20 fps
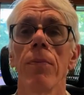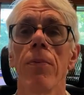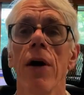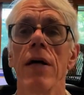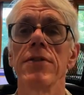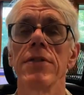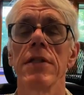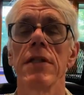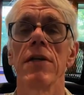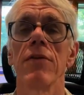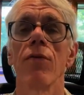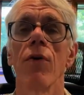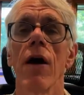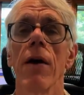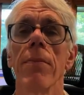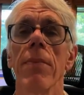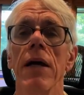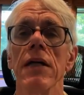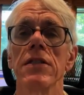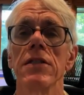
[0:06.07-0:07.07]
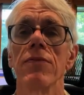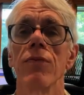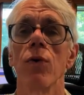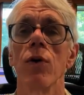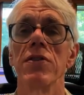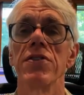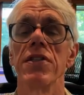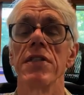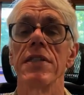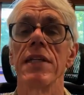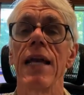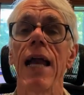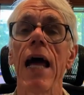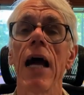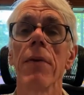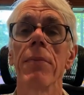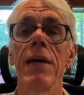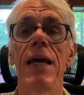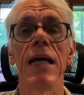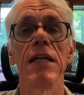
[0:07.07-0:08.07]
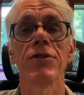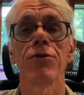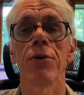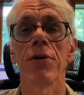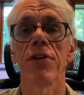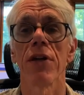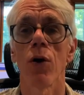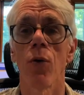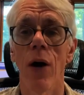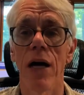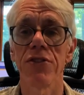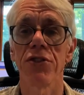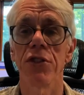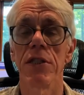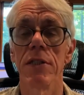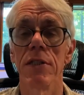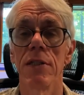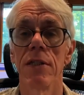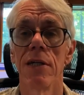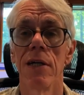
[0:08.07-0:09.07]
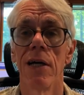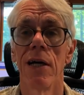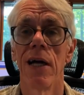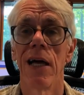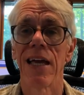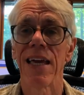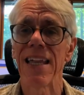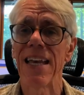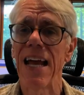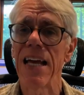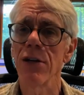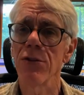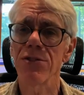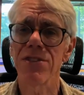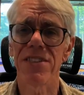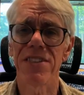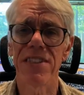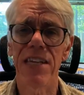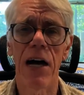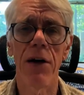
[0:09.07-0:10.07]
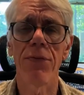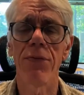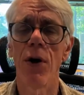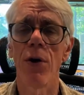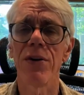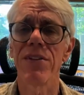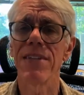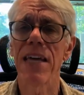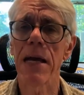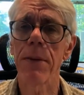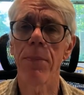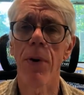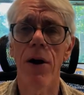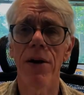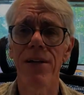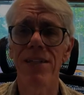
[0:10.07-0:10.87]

president of Rare Patient Voice, and today I'll be answering the question, can I use a cell phone to take part